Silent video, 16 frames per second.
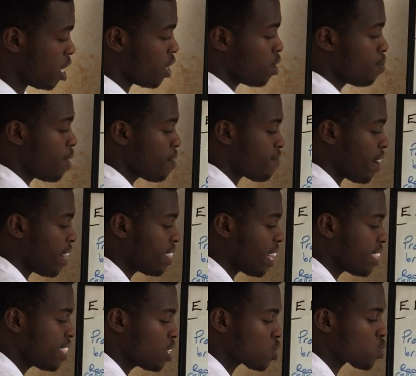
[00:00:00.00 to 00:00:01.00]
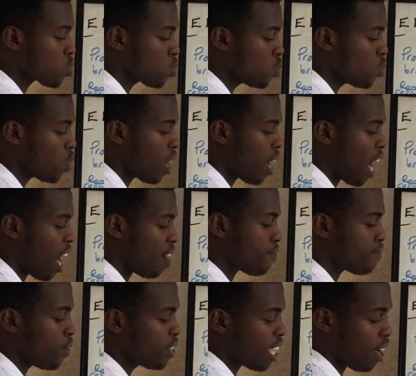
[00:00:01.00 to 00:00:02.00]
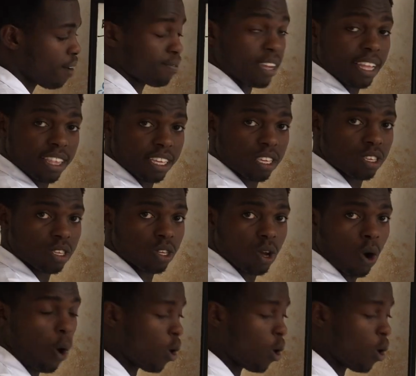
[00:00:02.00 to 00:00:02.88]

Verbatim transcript: You may find that these two are found after this,